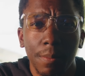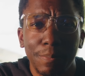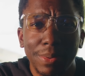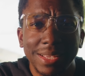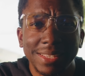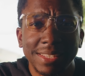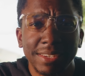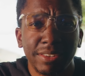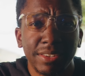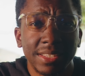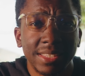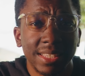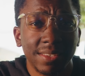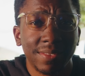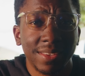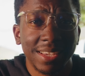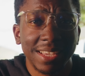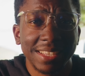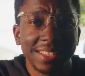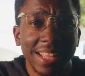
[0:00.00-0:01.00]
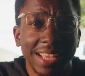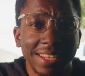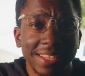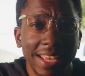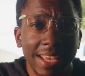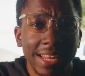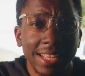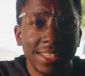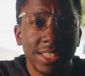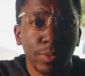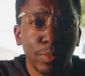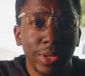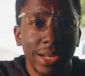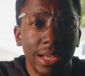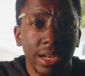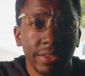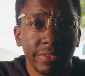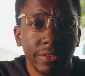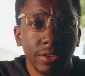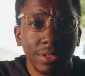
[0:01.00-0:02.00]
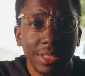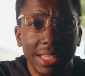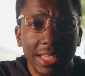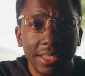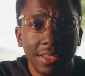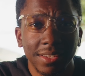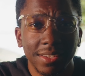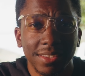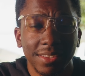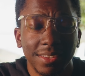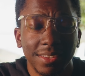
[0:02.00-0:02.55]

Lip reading: a B-Series Civic is like dating someone out of your league.